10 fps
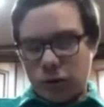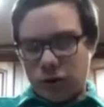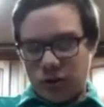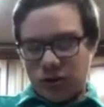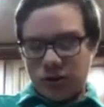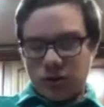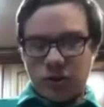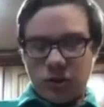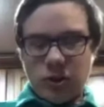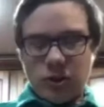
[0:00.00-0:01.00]
This is
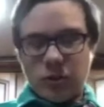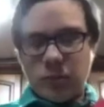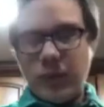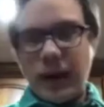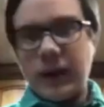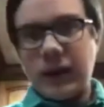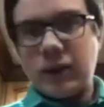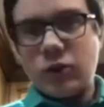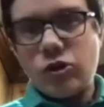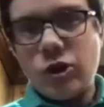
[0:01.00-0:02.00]
bacon
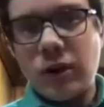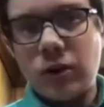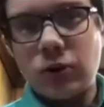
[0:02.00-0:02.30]
and cheddar.